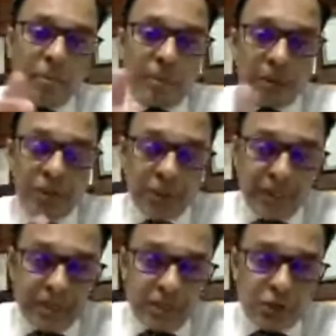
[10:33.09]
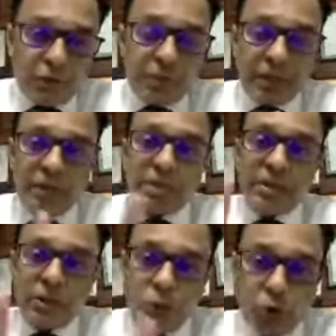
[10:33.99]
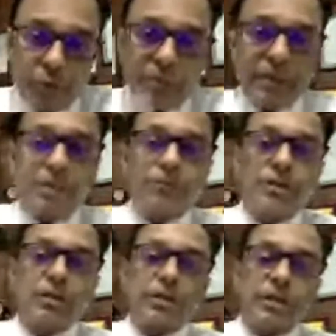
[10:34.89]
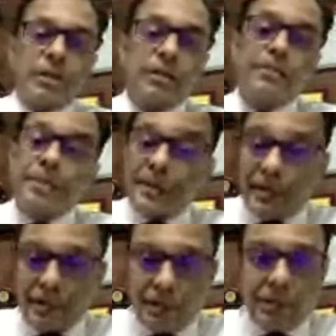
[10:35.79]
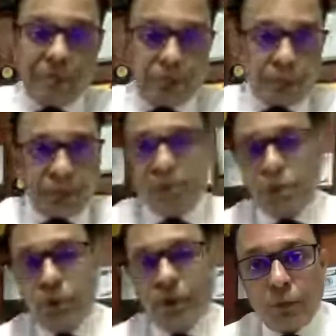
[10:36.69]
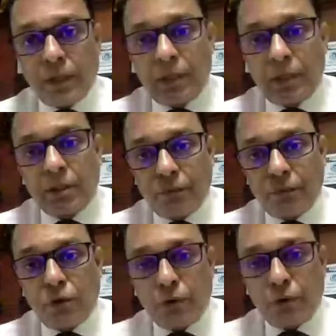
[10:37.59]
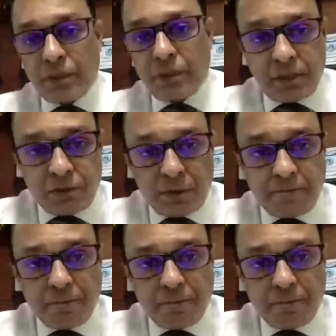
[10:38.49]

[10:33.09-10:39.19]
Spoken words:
But the chances of pregnancy go up significantly in the subsequent 1 year following this surgery.